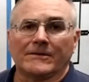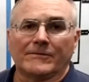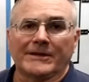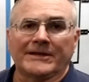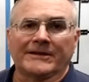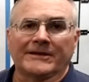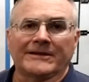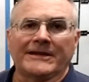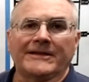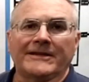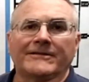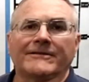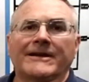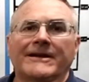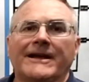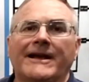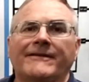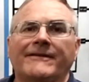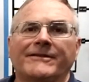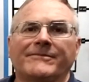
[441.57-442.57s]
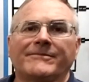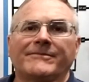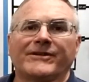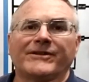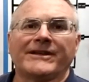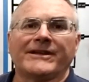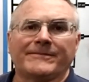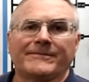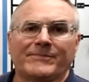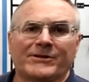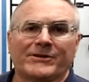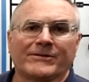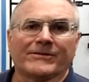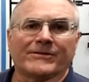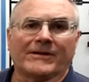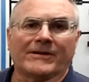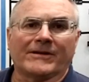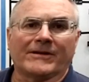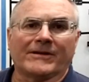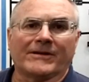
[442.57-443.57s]
can either have them breathe pure
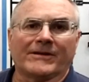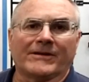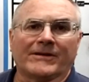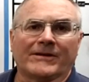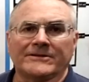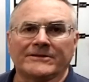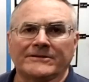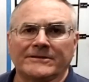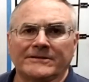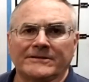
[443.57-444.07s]
oxygen,